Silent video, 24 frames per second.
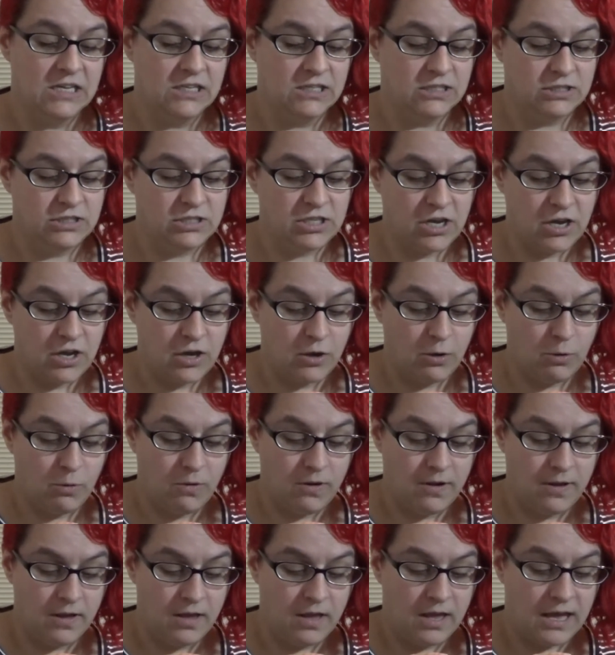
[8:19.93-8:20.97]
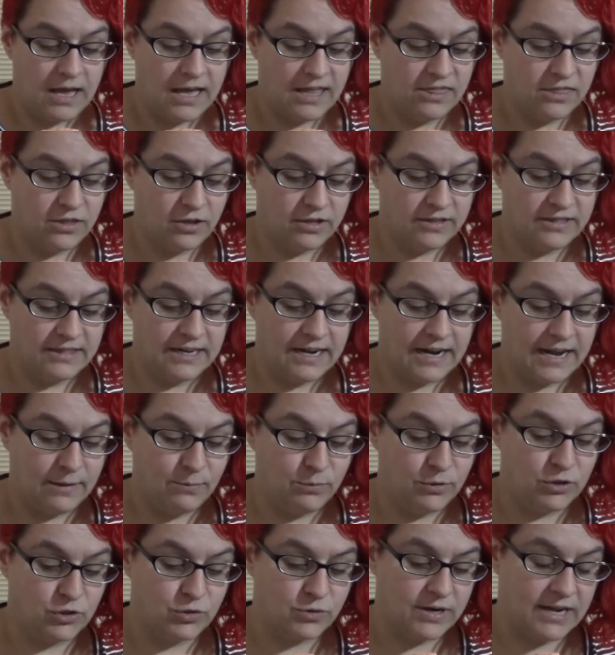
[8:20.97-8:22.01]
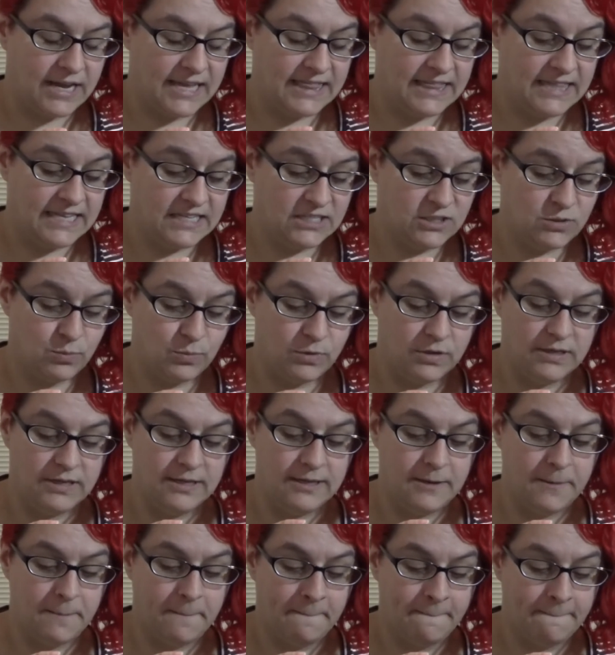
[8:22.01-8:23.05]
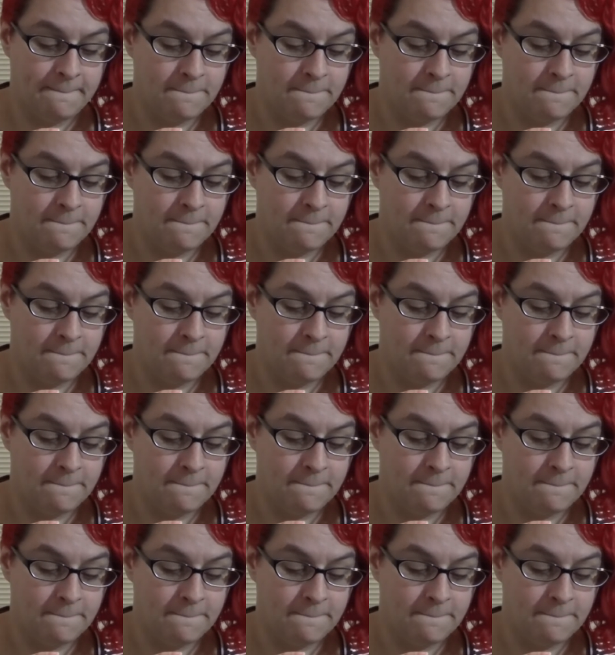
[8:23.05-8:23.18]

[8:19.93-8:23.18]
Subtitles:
So I thought that I would try this one.